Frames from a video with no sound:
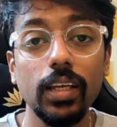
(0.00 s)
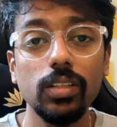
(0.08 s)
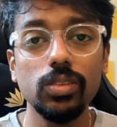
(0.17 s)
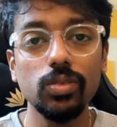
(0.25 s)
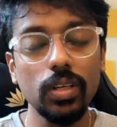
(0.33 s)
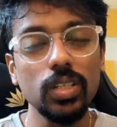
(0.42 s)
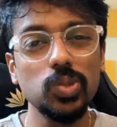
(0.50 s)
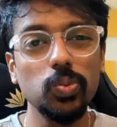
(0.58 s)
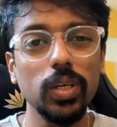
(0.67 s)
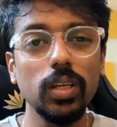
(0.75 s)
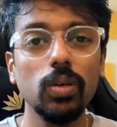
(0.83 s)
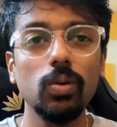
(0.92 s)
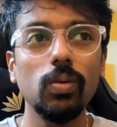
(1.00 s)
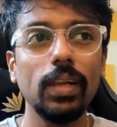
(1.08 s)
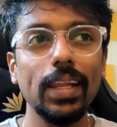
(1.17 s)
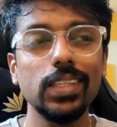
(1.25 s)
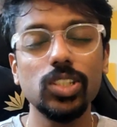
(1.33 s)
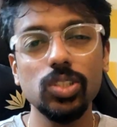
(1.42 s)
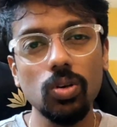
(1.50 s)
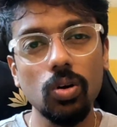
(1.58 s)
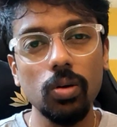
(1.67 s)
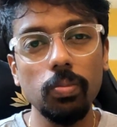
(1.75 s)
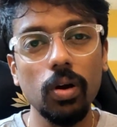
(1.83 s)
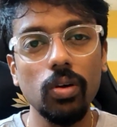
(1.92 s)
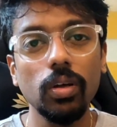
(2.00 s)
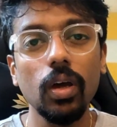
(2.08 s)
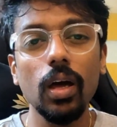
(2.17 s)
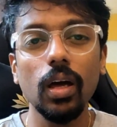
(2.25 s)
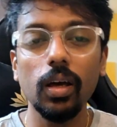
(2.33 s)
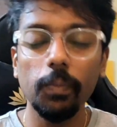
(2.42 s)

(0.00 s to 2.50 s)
In today's video, let's talk about a